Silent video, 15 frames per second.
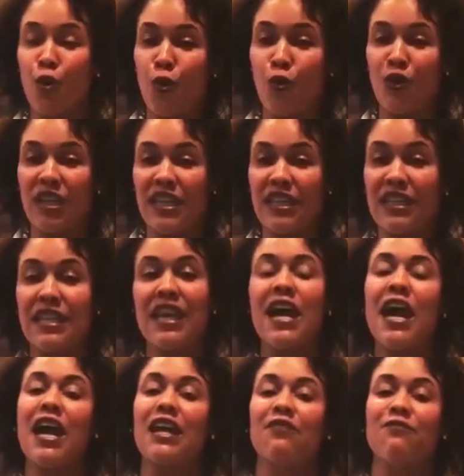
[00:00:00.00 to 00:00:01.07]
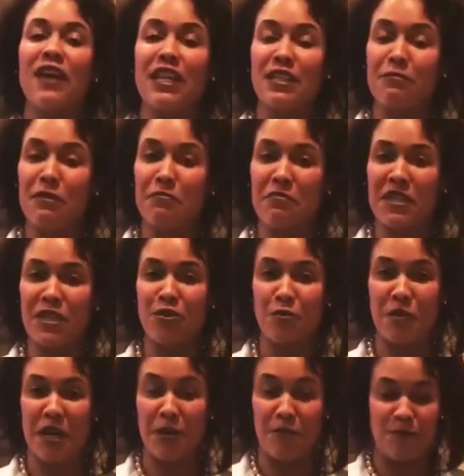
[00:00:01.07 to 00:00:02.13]
choline, and vitamin
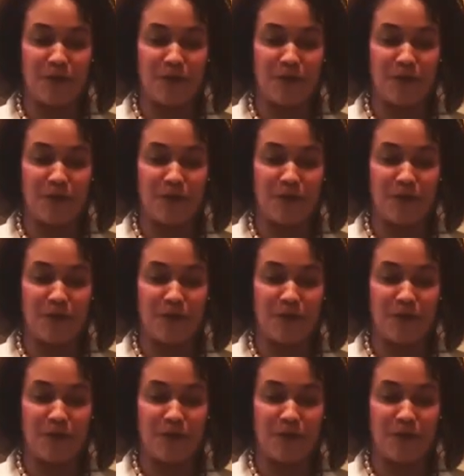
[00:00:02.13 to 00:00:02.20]
B12.